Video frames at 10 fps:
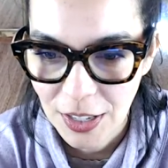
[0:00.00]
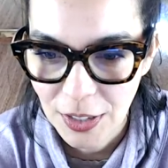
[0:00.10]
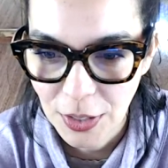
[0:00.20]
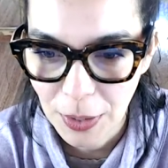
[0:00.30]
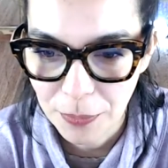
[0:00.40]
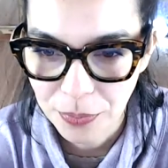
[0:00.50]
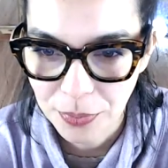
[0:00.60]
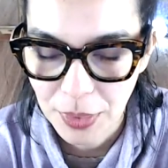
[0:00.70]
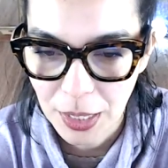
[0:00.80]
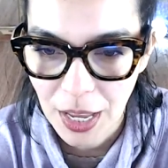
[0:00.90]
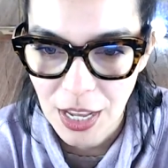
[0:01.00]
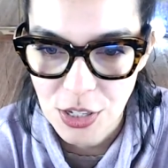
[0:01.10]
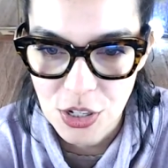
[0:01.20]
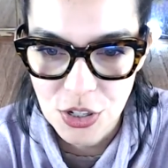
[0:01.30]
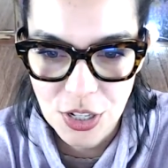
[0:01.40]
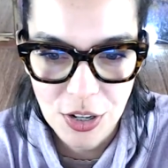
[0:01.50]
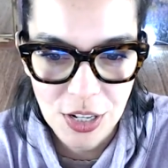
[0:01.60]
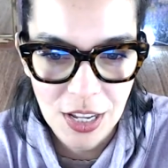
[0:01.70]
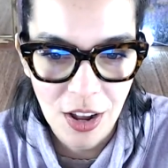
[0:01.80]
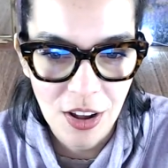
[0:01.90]
Okay, I just shared
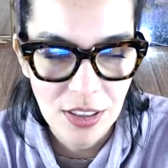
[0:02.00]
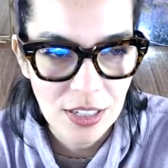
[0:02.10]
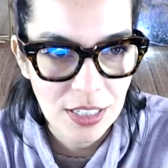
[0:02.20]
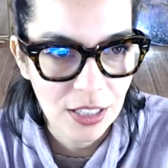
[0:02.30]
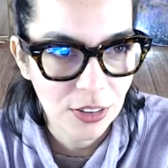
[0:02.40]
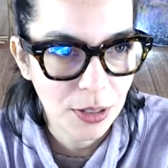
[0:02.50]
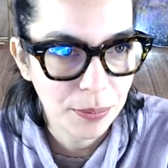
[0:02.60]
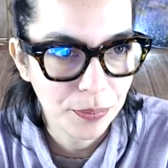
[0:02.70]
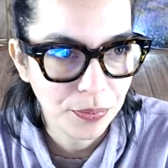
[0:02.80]
it on the Telegram.